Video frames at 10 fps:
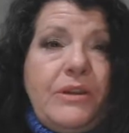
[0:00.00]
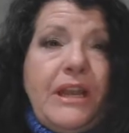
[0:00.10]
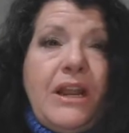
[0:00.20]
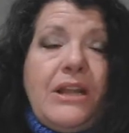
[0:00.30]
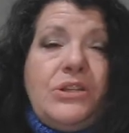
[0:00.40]

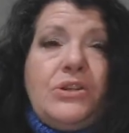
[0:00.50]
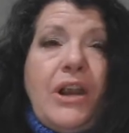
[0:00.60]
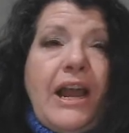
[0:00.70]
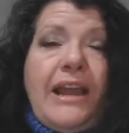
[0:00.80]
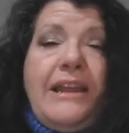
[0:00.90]
cannot
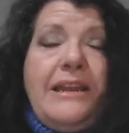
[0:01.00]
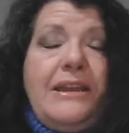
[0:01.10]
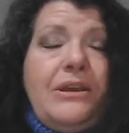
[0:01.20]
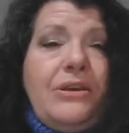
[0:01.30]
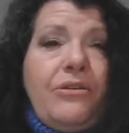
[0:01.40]
try
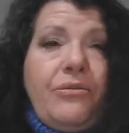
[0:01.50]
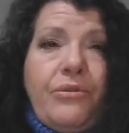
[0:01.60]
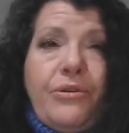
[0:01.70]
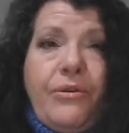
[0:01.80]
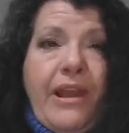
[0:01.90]

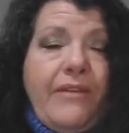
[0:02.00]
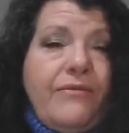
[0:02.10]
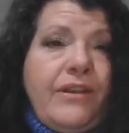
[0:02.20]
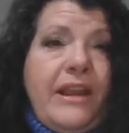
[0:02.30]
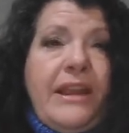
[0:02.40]
through
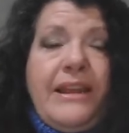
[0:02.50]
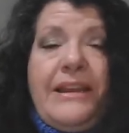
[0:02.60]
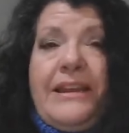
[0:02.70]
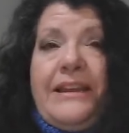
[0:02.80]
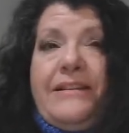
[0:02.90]
every
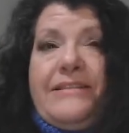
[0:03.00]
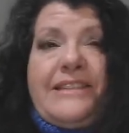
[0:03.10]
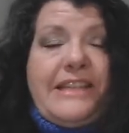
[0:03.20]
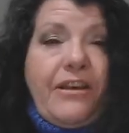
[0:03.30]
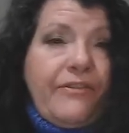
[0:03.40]

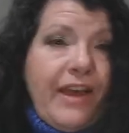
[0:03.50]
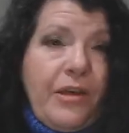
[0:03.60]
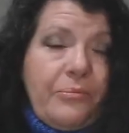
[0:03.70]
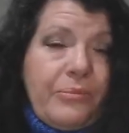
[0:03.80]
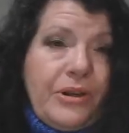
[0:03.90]

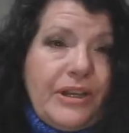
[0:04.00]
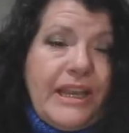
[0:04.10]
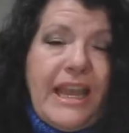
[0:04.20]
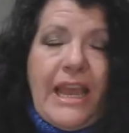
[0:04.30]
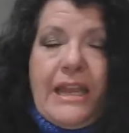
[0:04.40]
self-help book
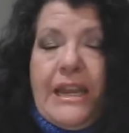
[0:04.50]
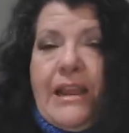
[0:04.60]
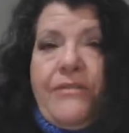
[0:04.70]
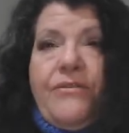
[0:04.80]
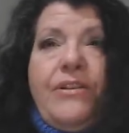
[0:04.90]
and
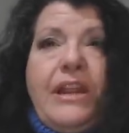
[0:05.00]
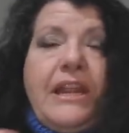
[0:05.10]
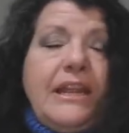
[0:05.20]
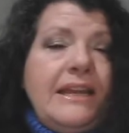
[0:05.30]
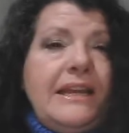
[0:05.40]

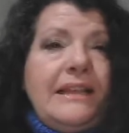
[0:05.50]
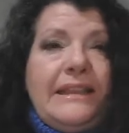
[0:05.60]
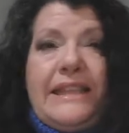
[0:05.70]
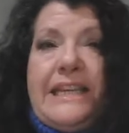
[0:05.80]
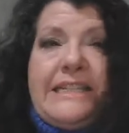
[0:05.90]
every
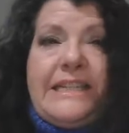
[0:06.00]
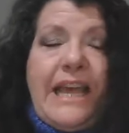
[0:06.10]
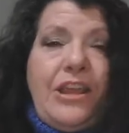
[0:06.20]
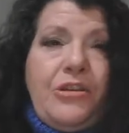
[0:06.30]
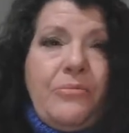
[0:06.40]
list
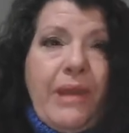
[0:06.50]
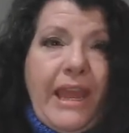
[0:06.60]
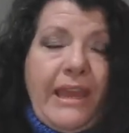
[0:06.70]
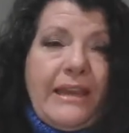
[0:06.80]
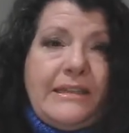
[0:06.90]
that you
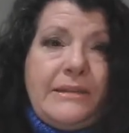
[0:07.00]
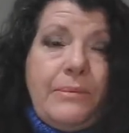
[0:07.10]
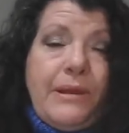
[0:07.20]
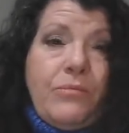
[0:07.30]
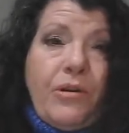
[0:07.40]
make to
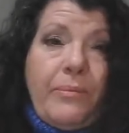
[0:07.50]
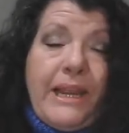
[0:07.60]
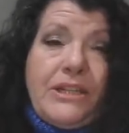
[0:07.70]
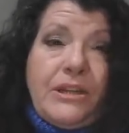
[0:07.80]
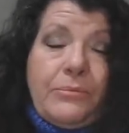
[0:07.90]
be a more
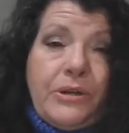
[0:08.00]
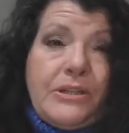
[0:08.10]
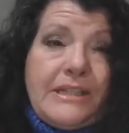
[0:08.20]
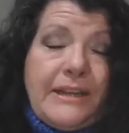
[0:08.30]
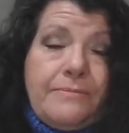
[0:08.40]
patient
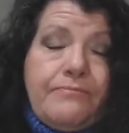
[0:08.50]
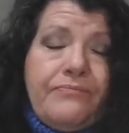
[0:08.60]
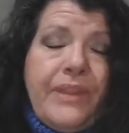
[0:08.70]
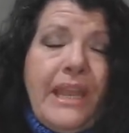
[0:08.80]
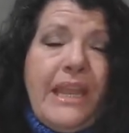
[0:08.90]
person
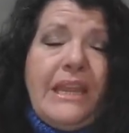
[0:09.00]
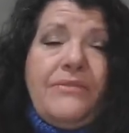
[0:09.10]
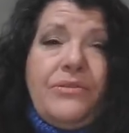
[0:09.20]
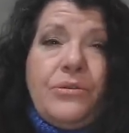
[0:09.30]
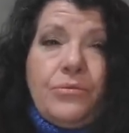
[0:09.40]

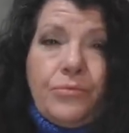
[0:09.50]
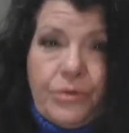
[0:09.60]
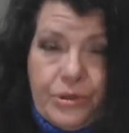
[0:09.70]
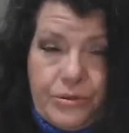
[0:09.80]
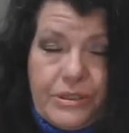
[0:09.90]
if the
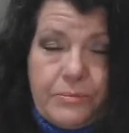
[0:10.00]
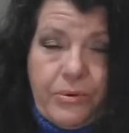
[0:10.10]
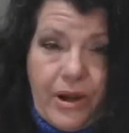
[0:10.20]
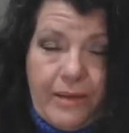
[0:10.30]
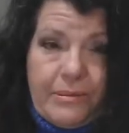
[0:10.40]
root
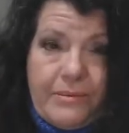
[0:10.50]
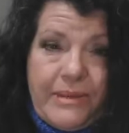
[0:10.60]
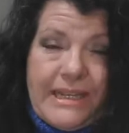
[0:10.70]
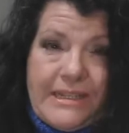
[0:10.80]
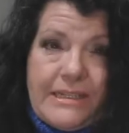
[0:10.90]
problem
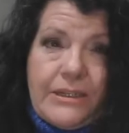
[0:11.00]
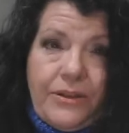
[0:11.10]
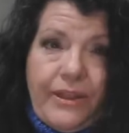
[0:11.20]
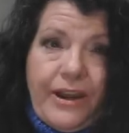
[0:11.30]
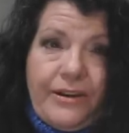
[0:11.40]
is
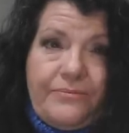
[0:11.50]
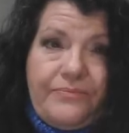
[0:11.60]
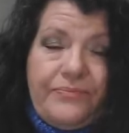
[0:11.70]
still there.